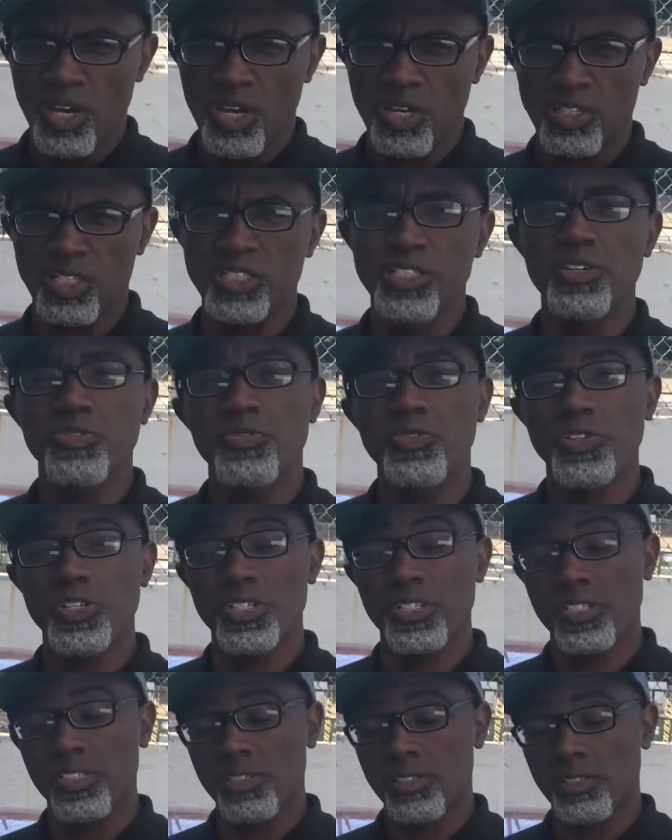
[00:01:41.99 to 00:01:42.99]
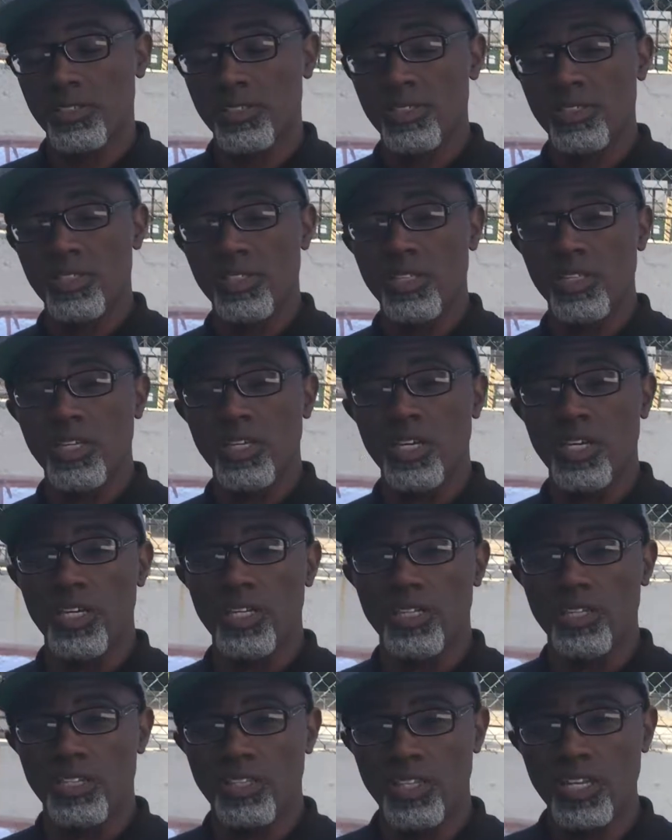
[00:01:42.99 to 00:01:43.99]
the difference
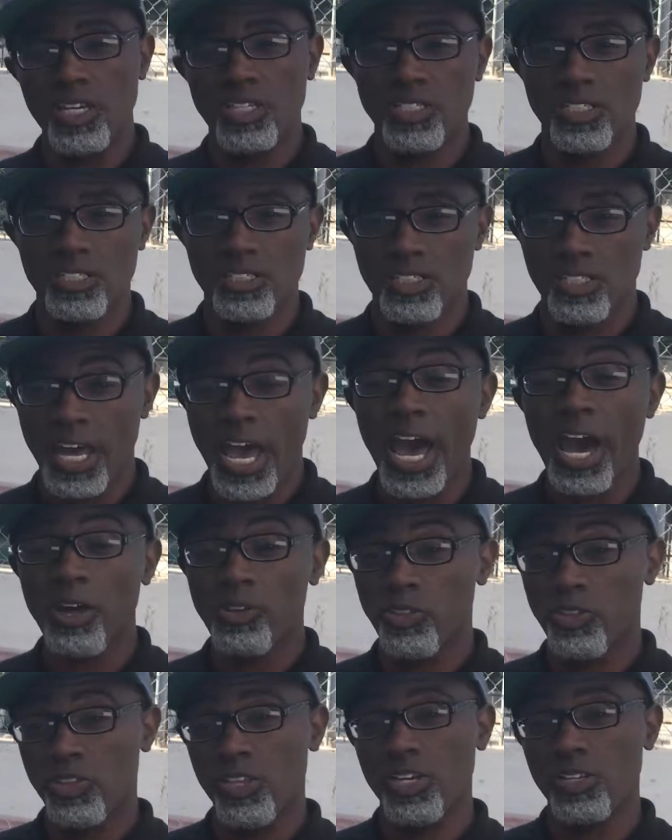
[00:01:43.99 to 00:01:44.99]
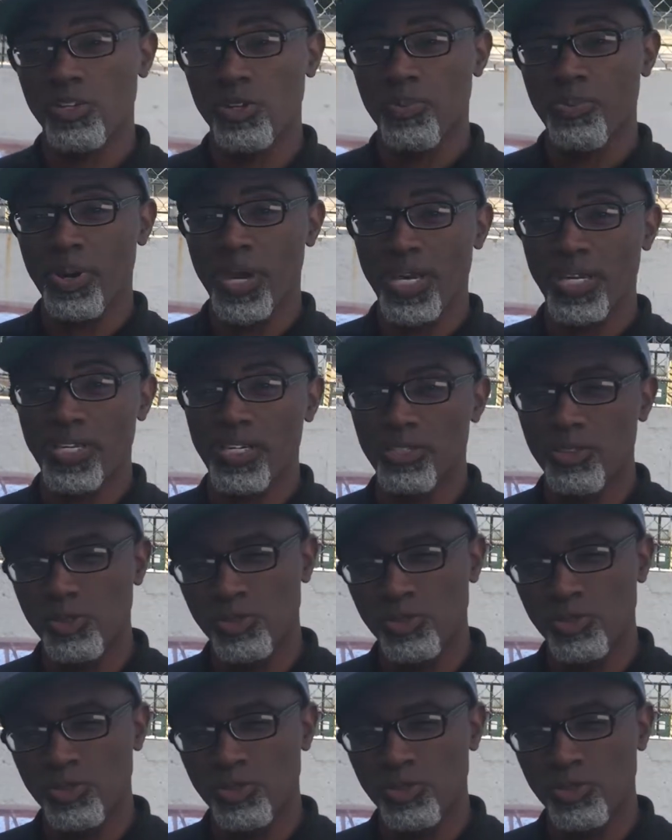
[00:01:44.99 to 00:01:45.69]
in the thickness and how thick your paint is.